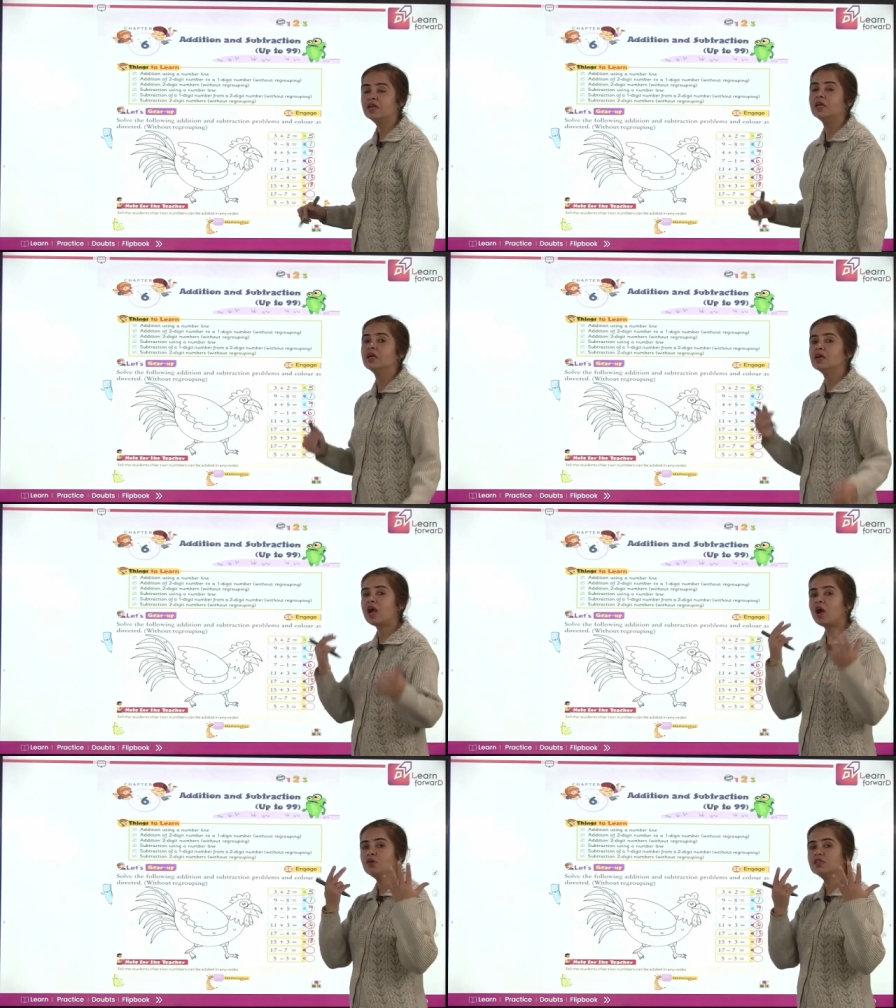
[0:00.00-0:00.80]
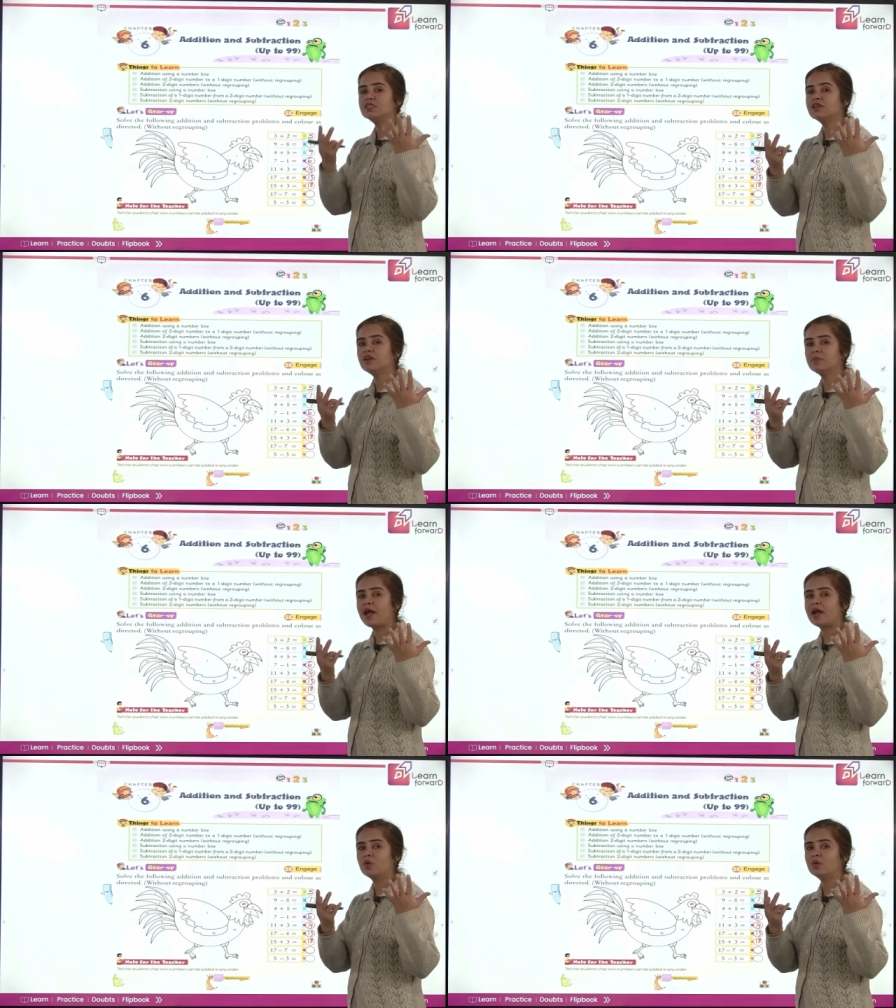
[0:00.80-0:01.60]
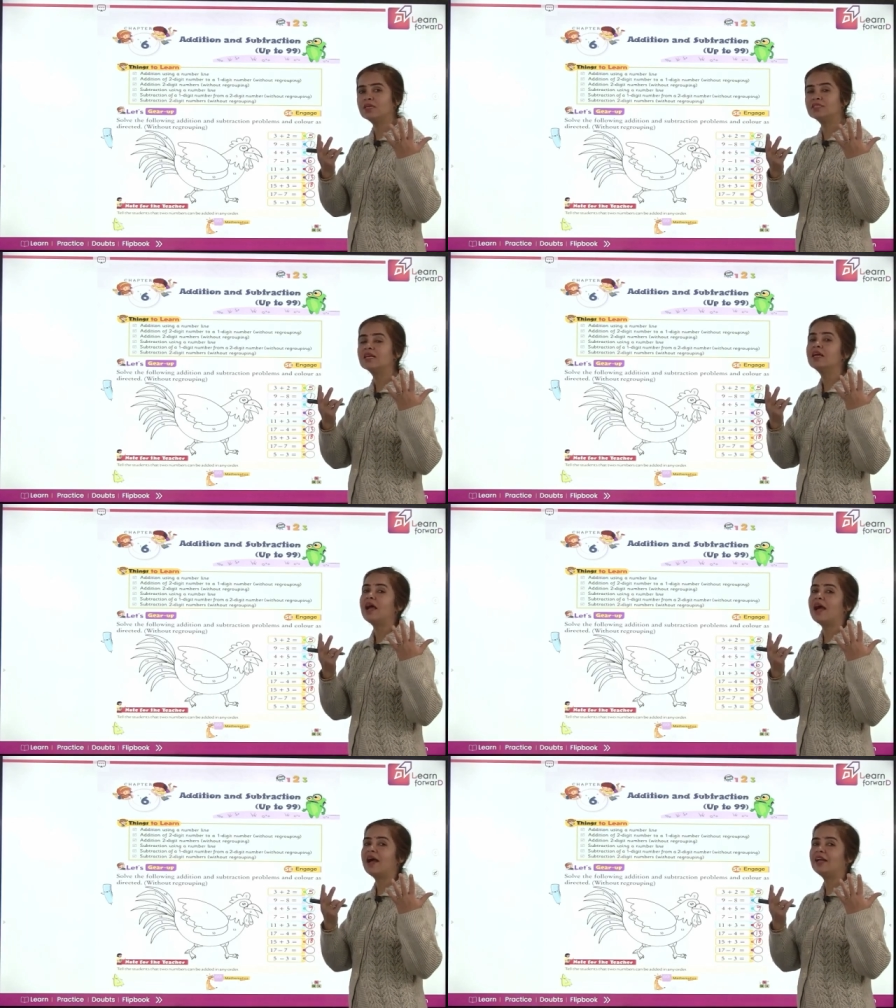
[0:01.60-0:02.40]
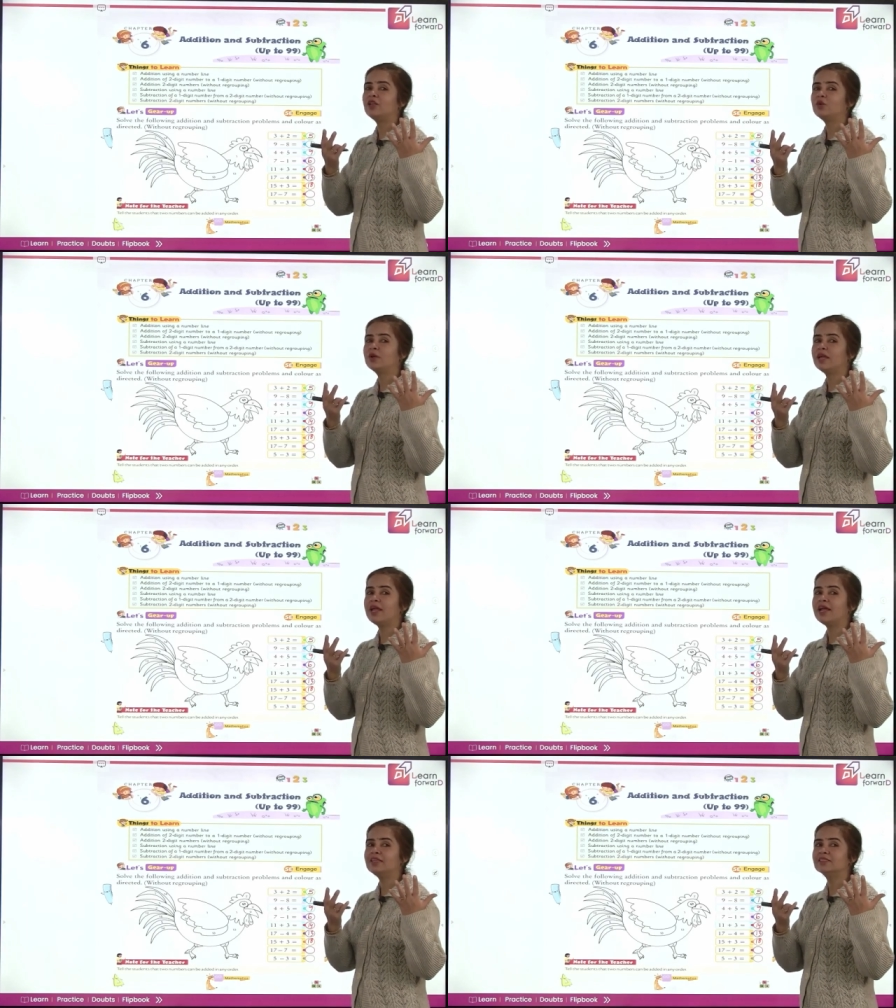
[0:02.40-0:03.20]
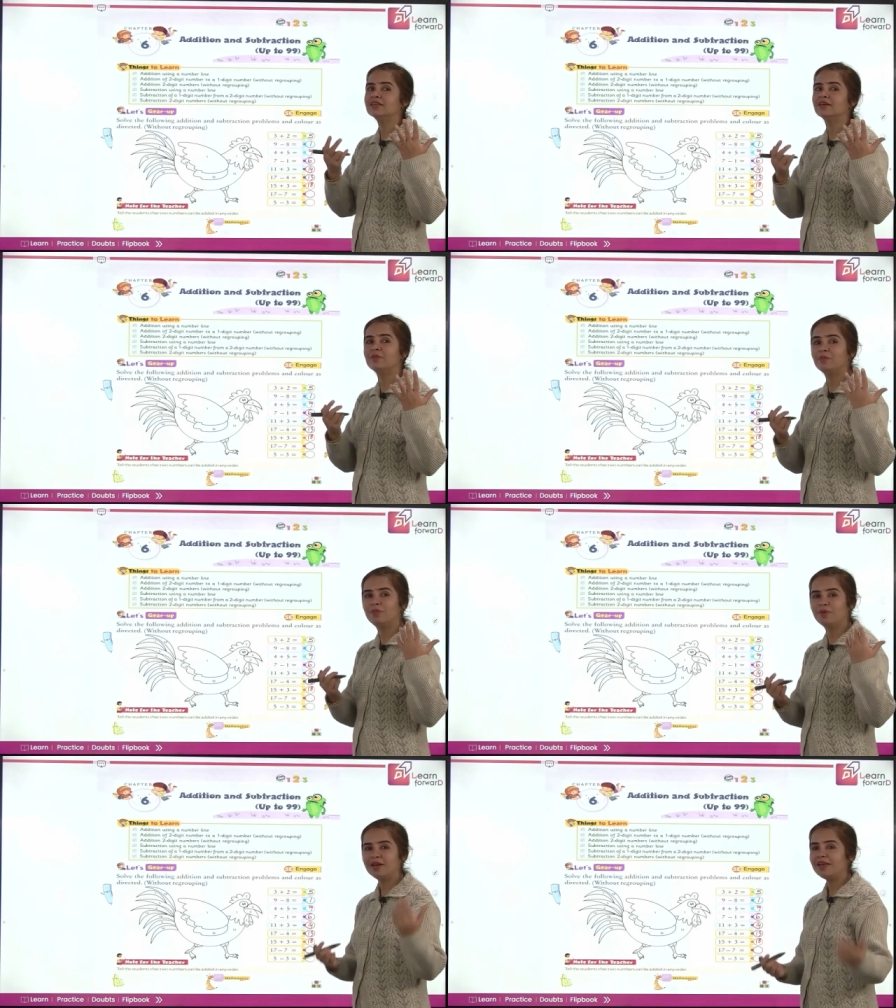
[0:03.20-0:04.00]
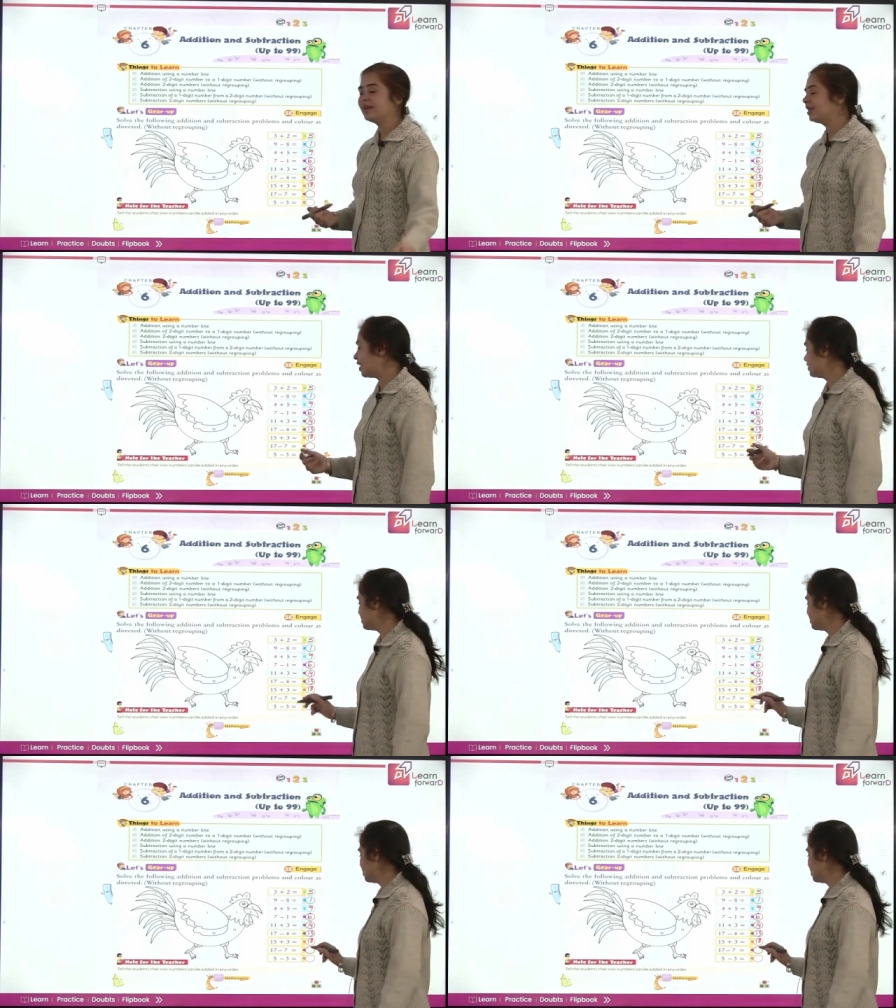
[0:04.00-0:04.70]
Count 7 backwards and you get, brilliant answer, you